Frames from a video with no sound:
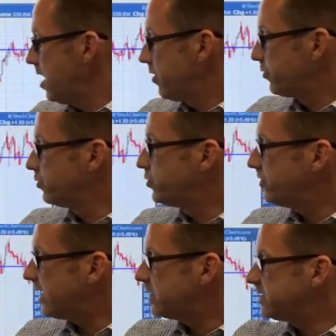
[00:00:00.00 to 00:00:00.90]
Through
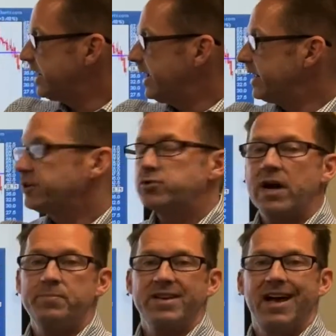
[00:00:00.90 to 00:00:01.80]
2008, it
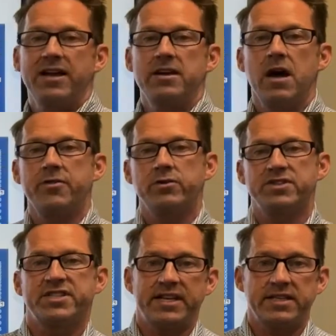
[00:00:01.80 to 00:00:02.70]
dropped another
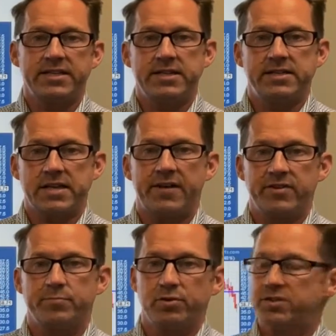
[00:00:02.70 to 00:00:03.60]

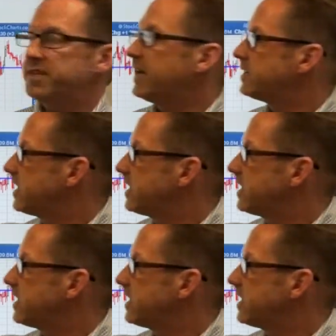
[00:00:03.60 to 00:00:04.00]
67%.